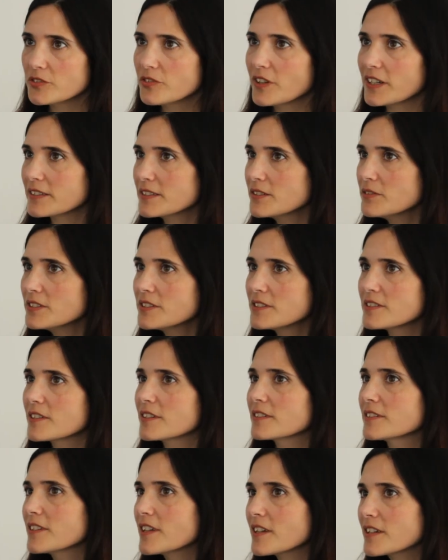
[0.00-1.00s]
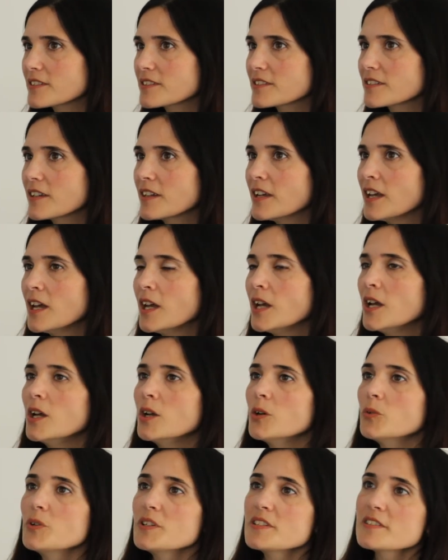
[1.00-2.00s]
of activities and tasks,
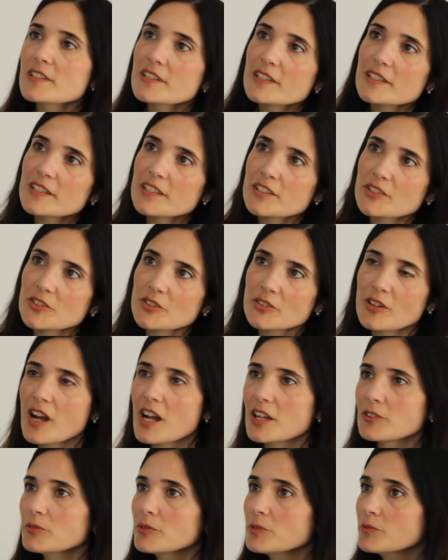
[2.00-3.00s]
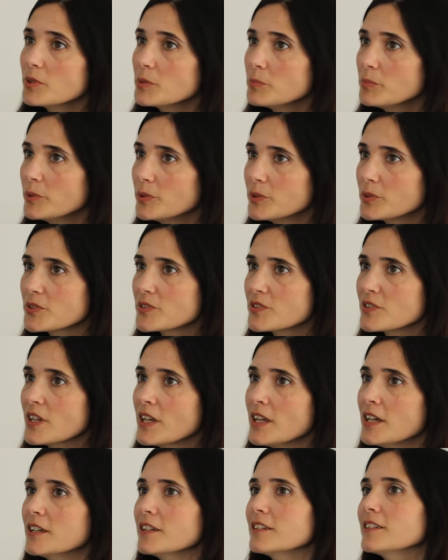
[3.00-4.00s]
we see in your annual report
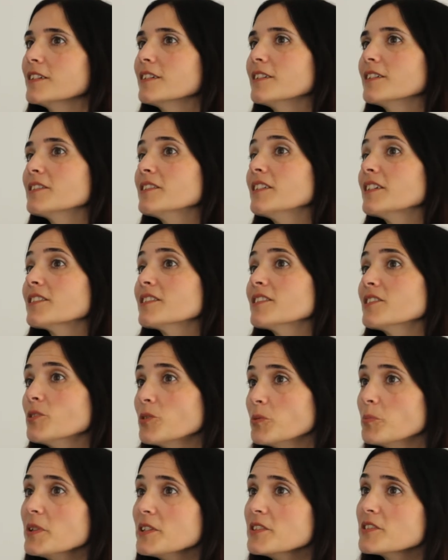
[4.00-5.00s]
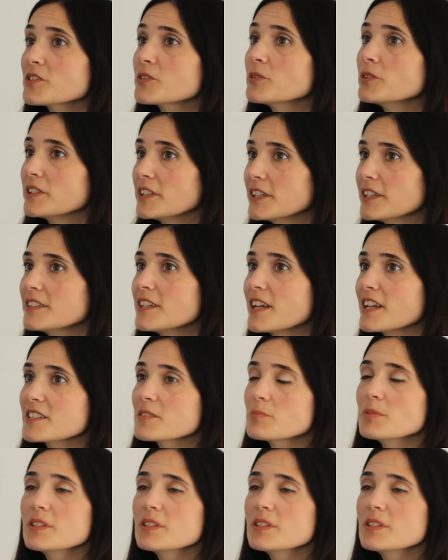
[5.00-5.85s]
that European SchoolNet has